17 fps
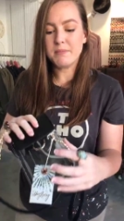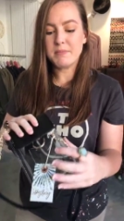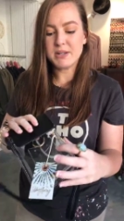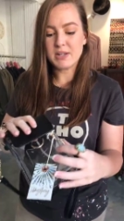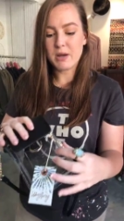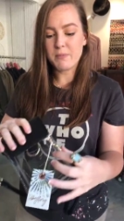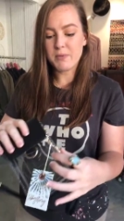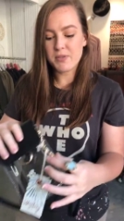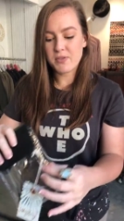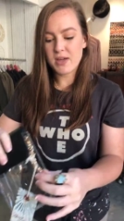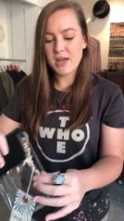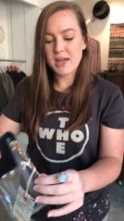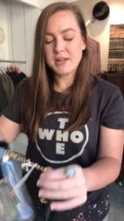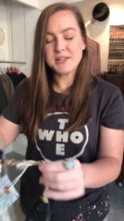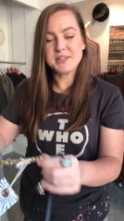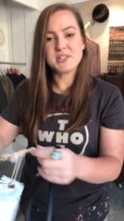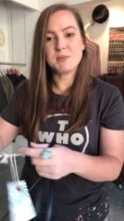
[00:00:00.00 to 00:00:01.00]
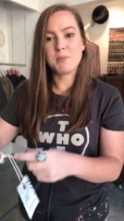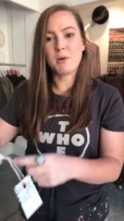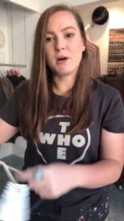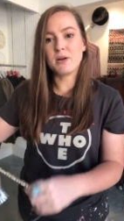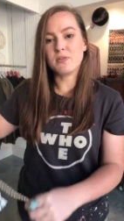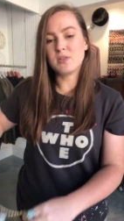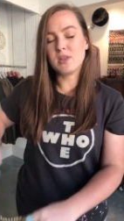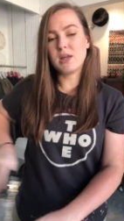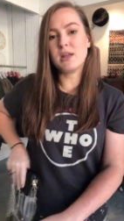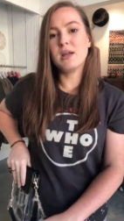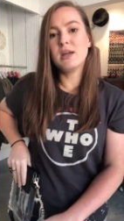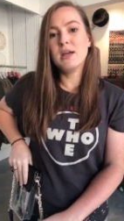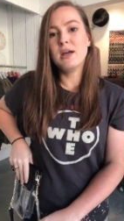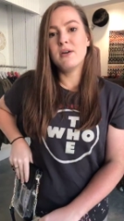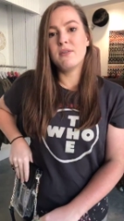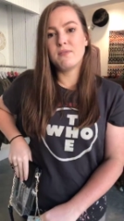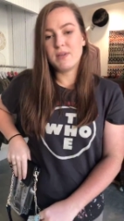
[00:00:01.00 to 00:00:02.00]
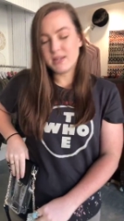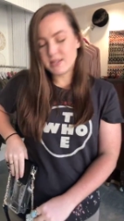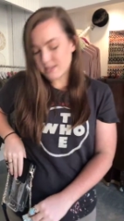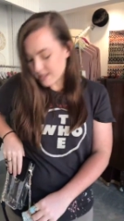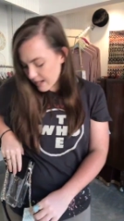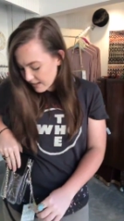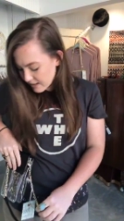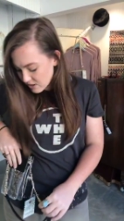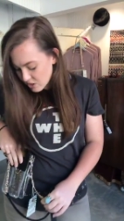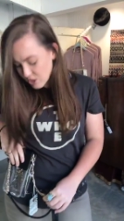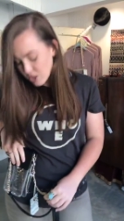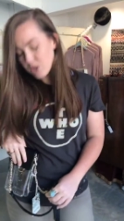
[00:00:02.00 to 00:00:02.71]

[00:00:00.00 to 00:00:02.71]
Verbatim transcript: and be done with it. And it's the part that is next